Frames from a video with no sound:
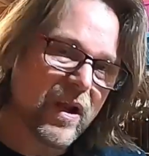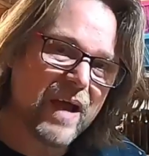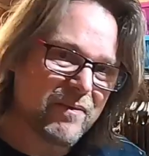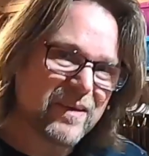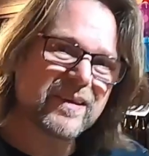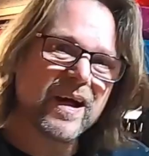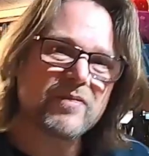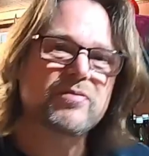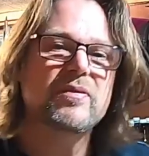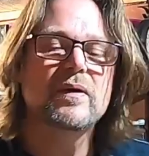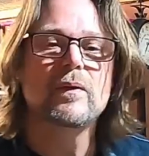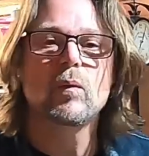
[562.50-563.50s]
have enough
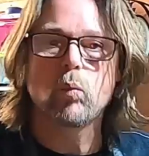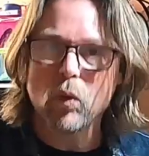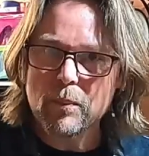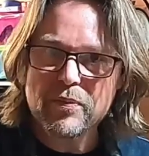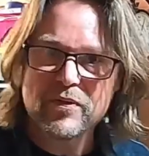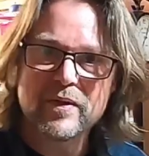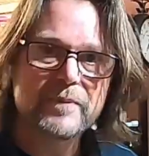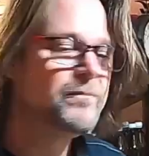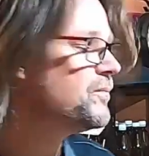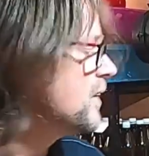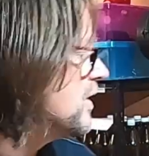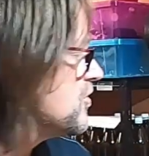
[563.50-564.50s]
warmth
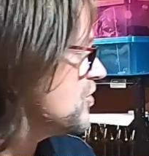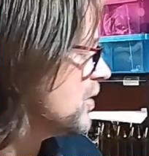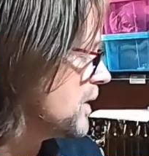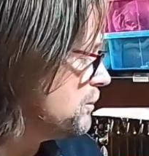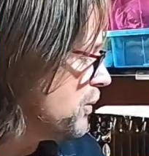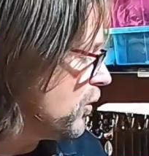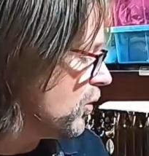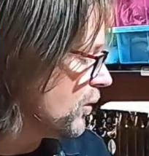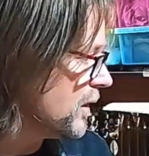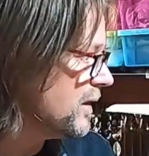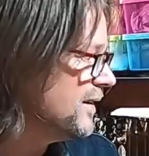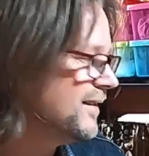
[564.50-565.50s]
so I can pour
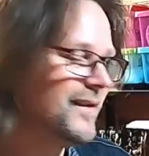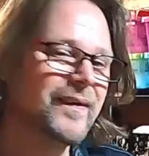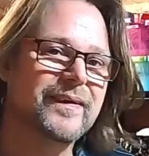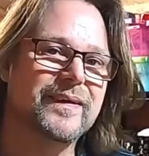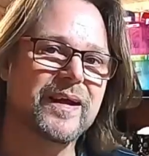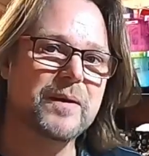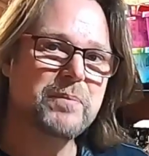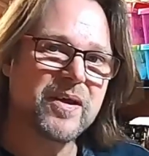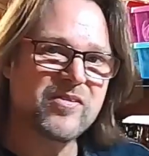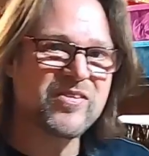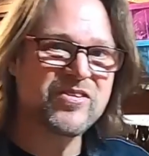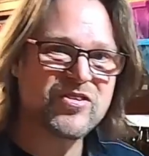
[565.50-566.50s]
it. Now the
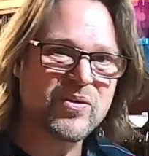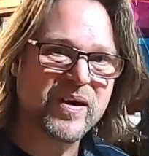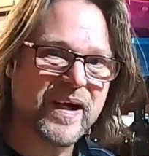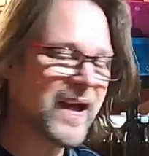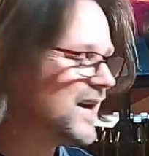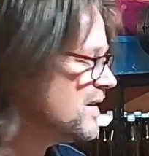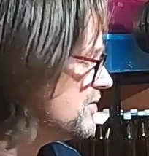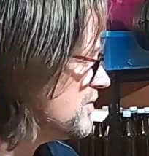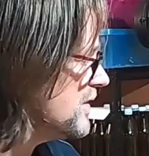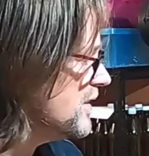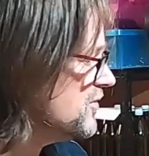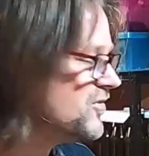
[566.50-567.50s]
biggest issue I have
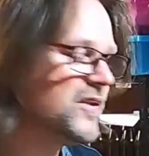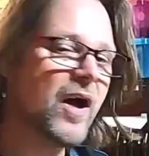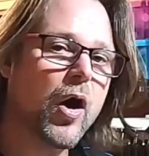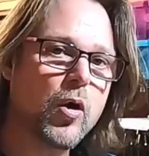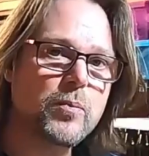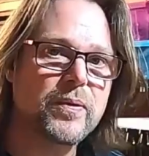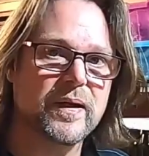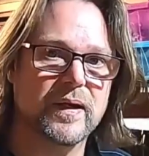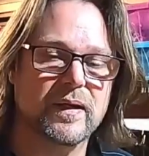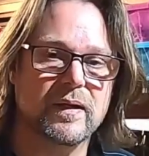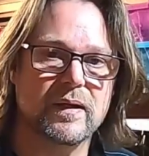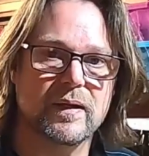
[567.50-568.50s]
is the
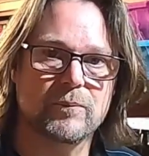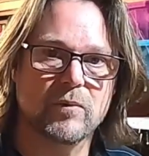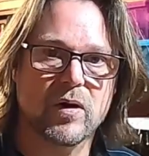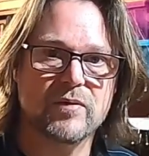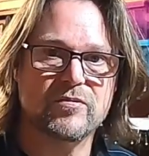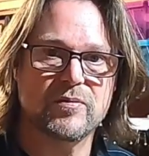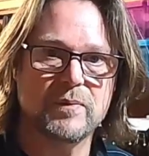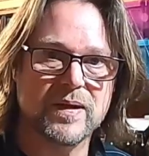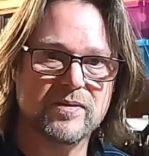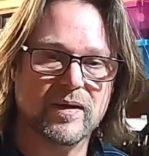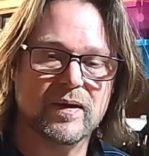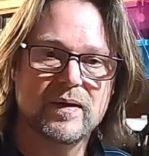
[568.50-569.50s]
opening in my
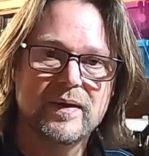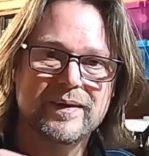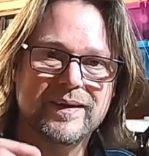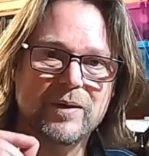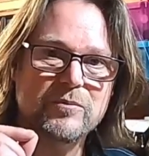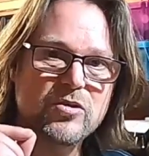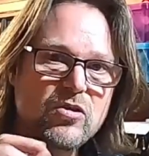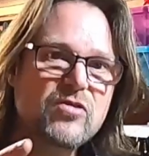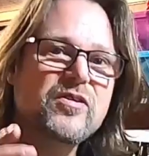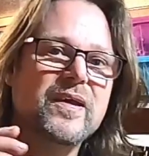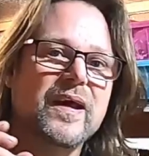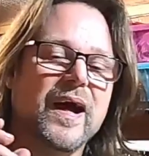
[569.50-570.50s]
fermenter. Now I'm
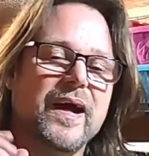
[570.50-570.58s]
using